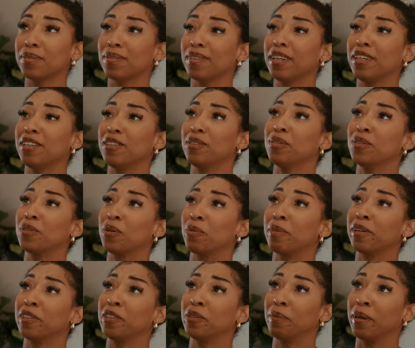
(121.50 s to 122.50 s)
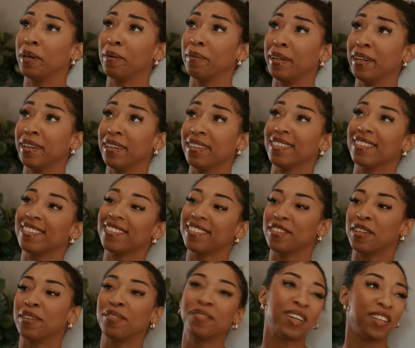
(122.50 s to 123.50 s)
thank you so much, baby.
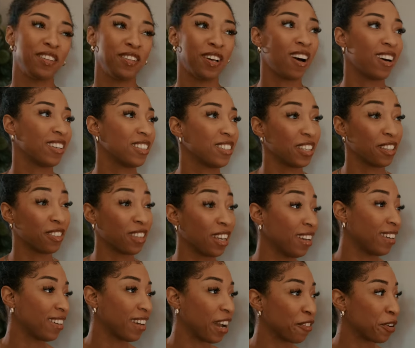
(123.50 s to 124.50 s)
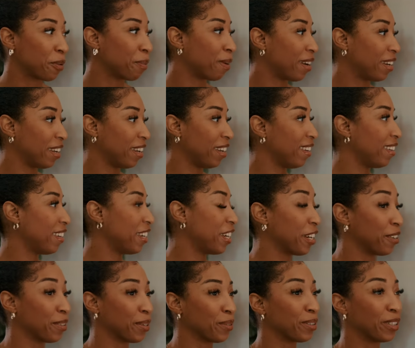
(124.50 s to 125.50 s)
And honestly, thank everybody
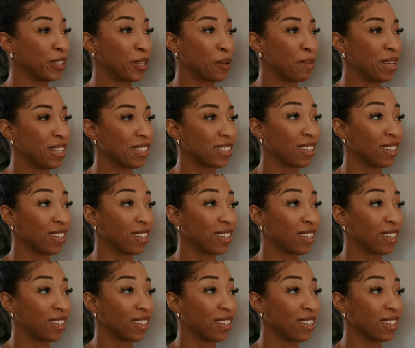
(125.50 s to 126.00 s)
here. It really means a